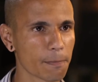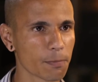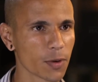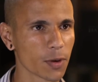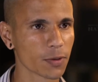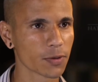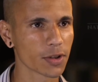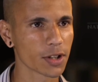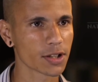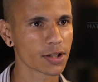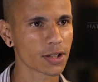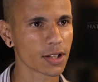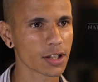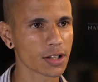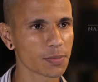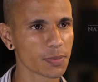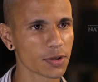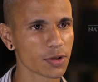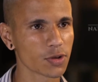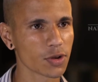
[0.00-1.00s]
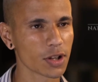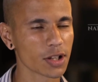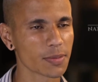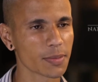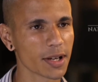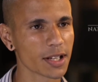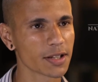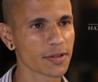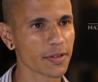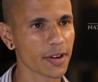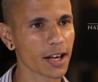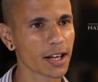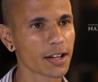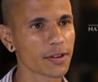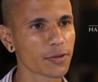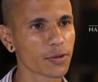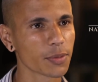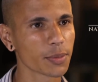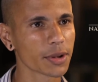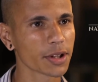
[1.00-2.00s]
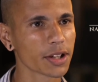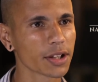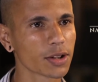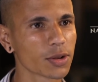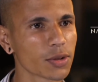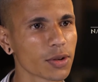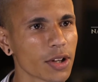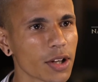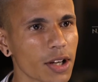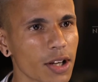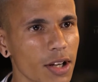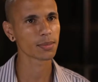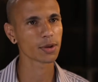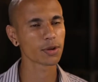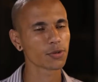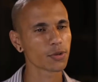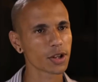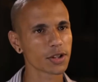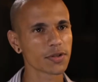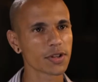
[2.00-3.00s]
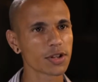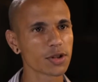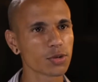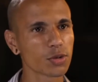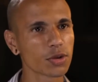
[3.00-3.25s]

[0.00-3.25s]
I saw older people smoking.